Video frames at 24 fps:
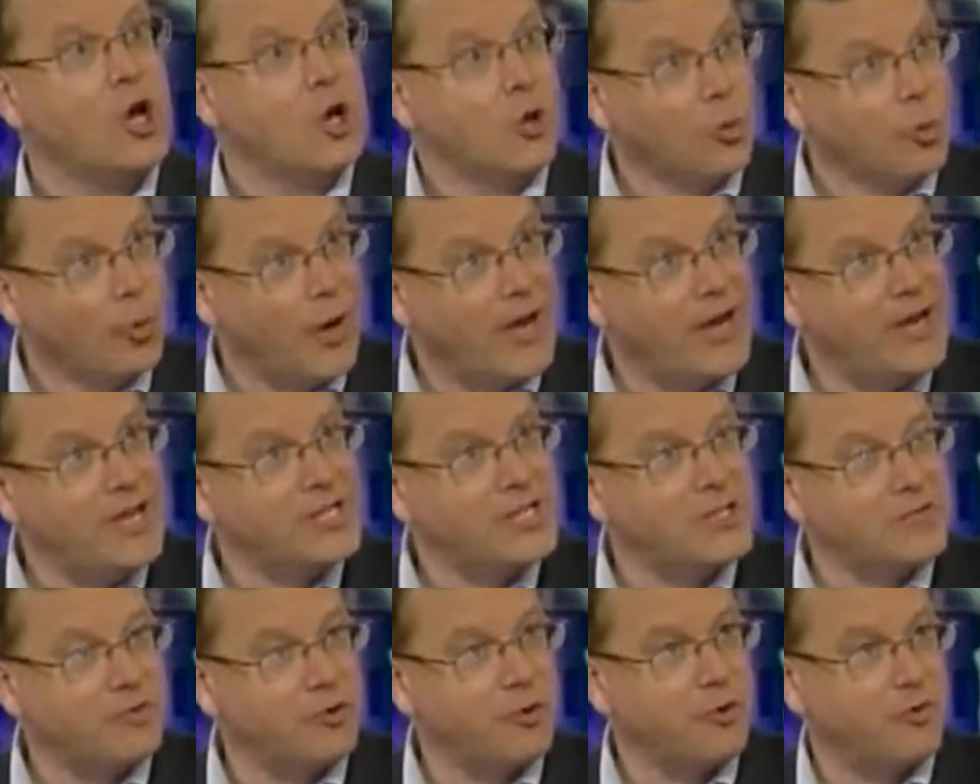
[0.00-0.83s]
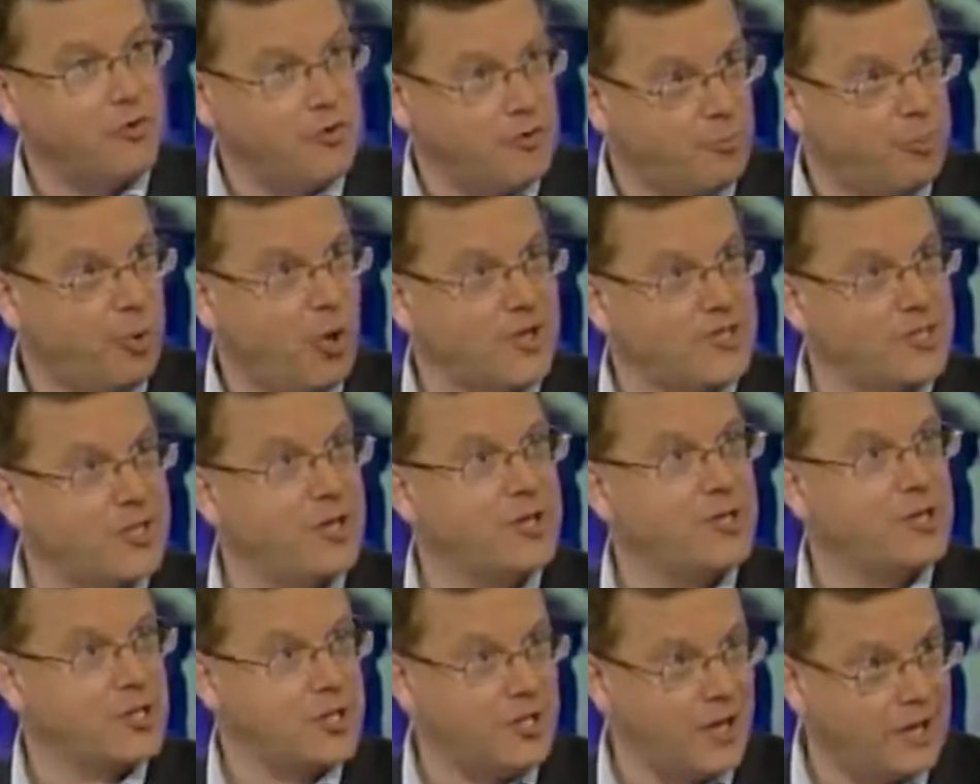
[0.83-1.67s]
raised for the
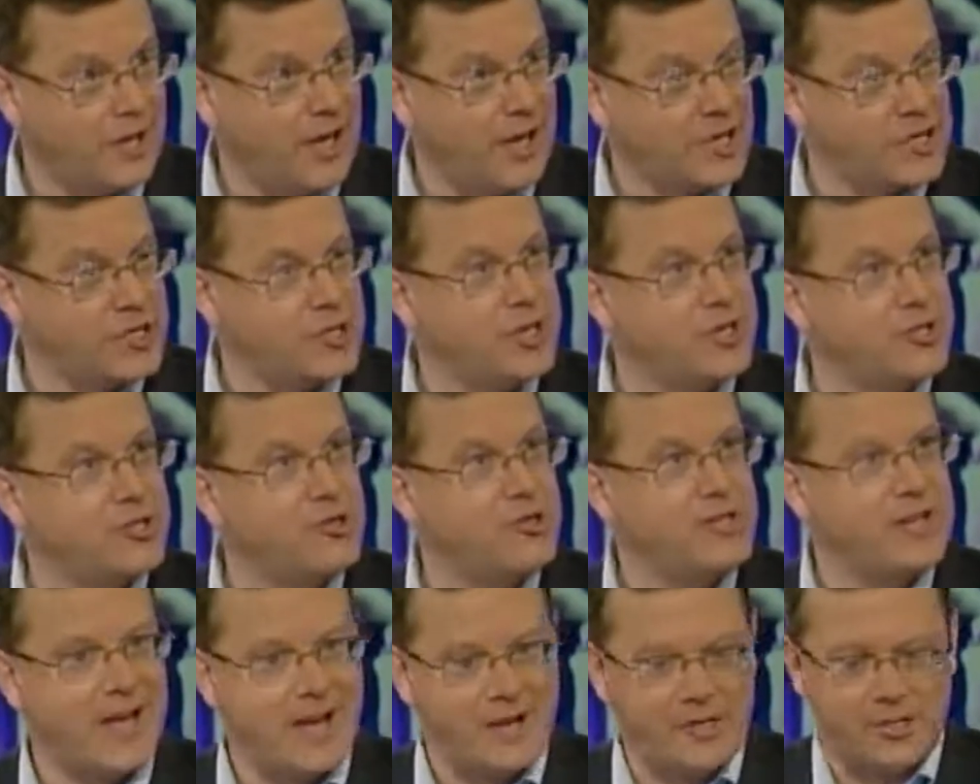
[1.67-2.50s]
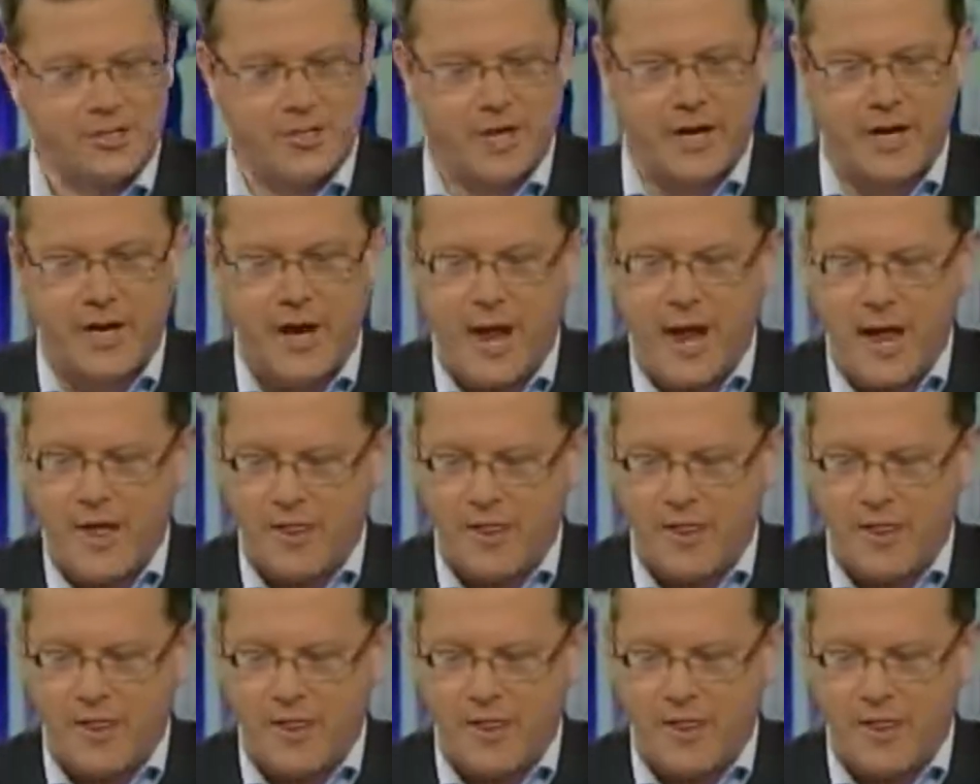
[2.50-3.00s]
president's election in 2008,